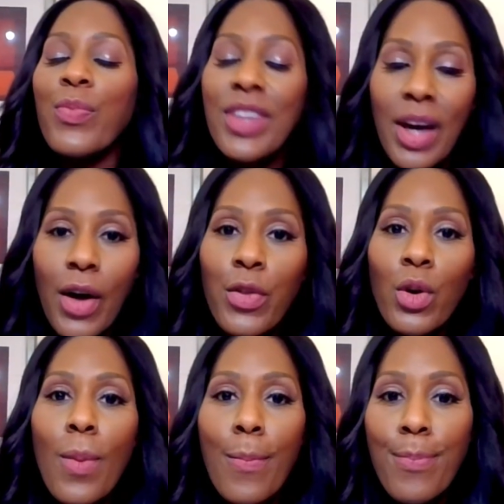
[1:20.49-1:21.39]
The
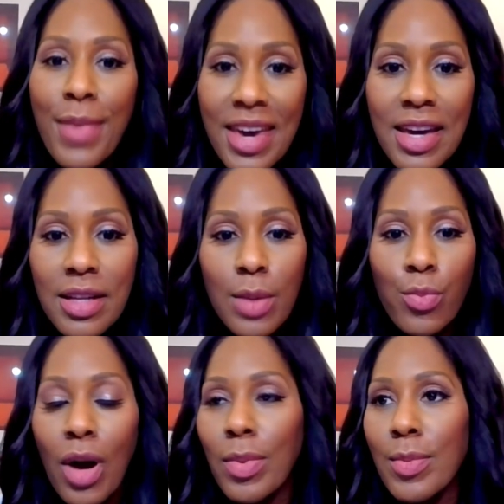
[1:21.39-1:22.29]
other main
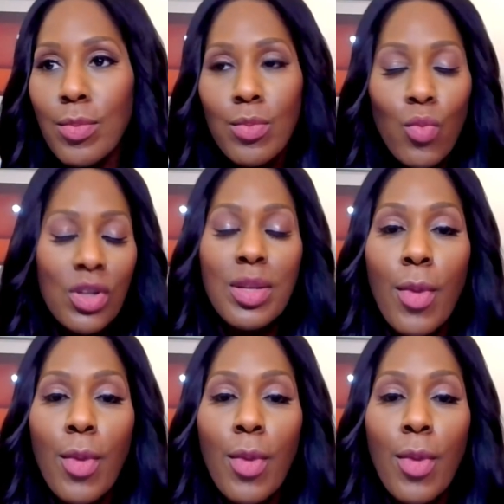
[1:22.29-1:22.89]
and probably one